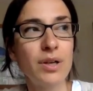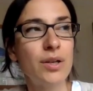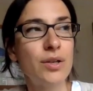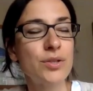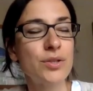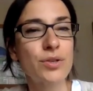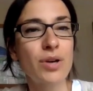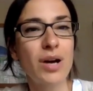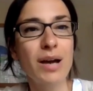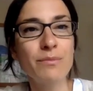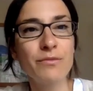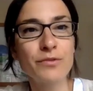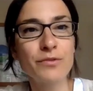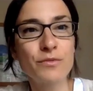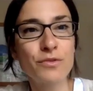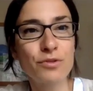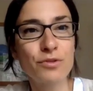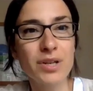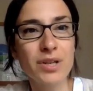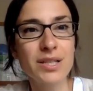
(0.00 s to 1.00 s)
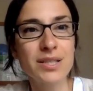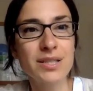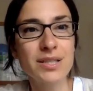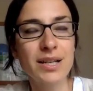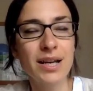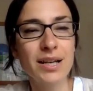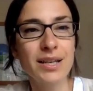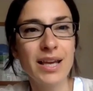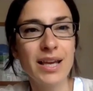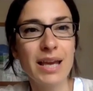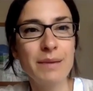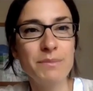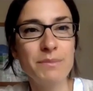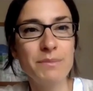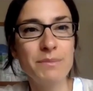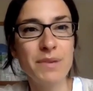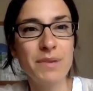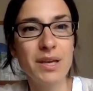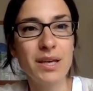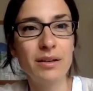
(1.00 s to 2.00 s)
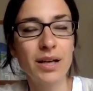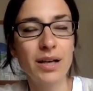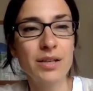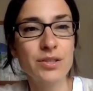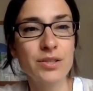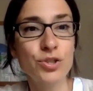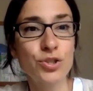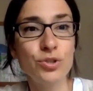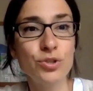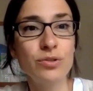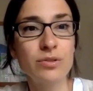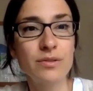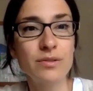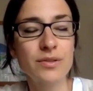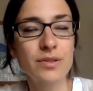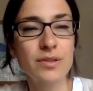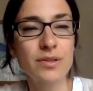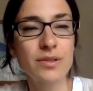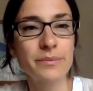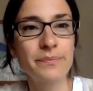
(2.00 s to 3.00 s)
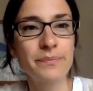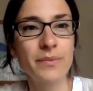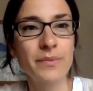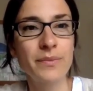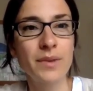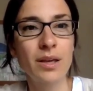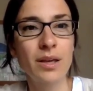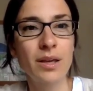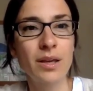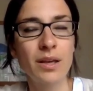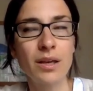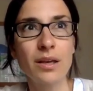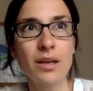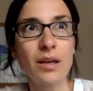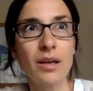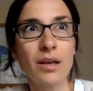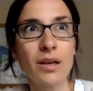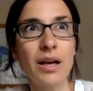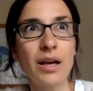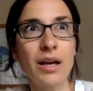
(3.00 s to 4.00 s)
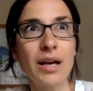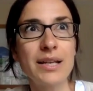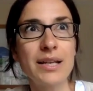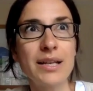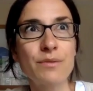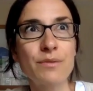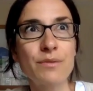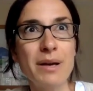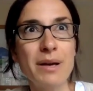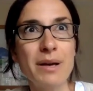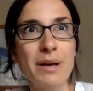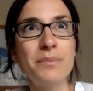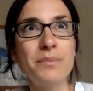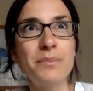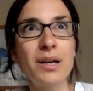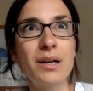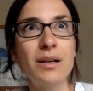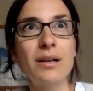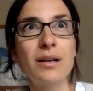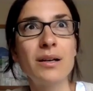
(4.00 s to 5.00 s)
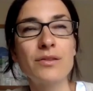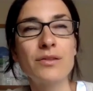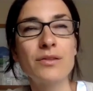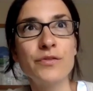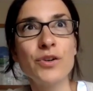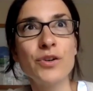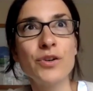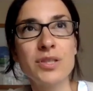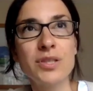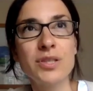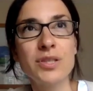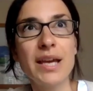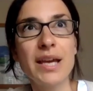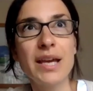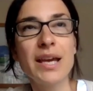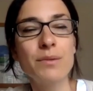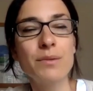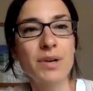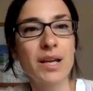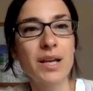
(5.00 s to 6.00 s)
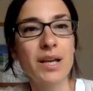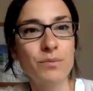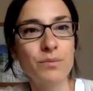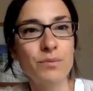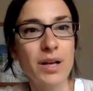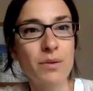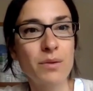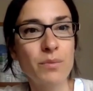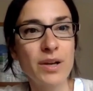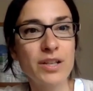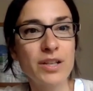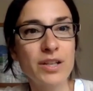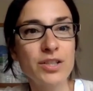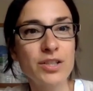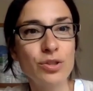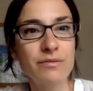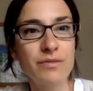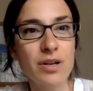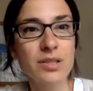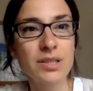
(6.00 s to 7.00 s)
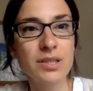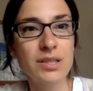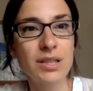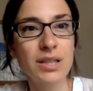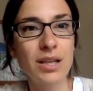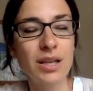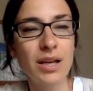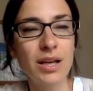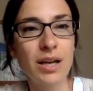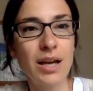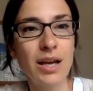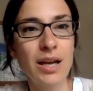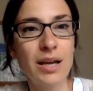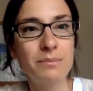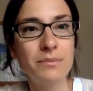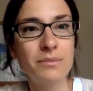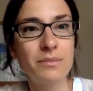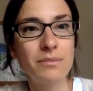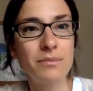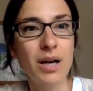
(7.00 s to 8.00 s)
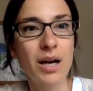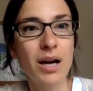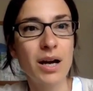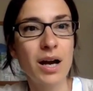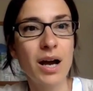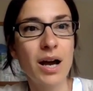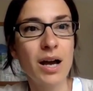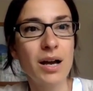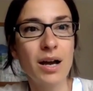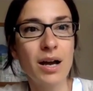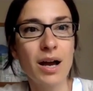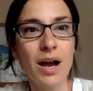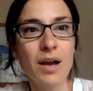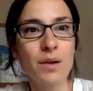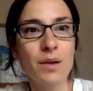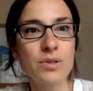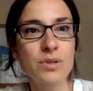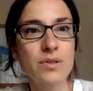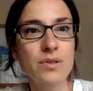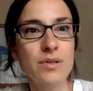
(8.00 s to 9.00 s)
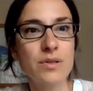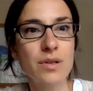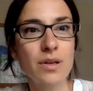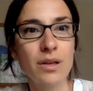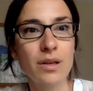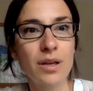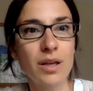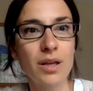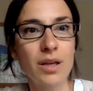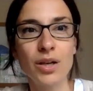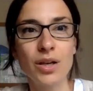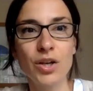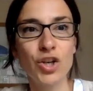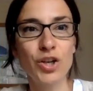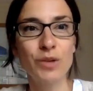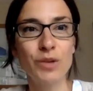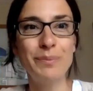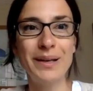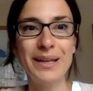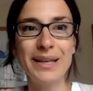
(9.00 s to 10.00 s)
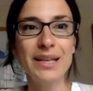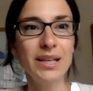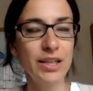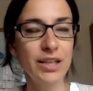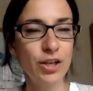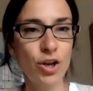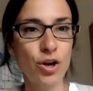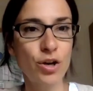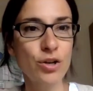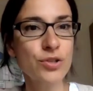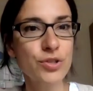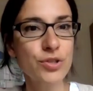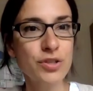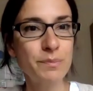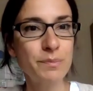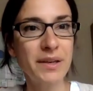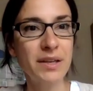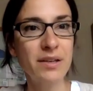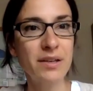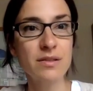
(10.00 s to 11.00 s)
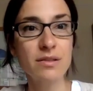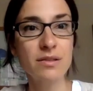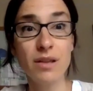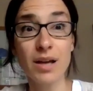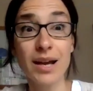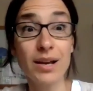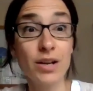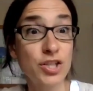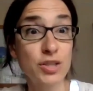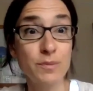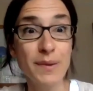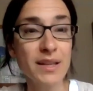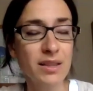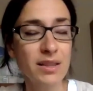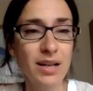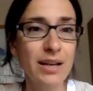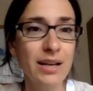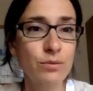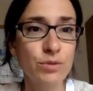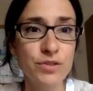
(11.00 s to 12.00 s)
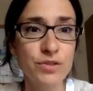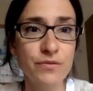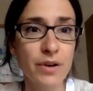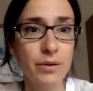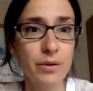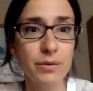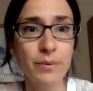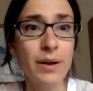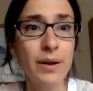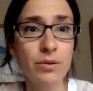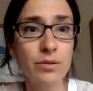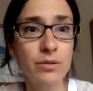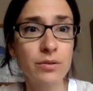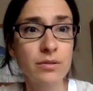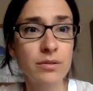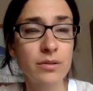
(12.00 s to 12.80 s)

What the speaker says: So I'm from Greece, and I came here as a student. Mm-hmm. And I remember the first day when I went to university, and I was completely lost because I could speak the language very well.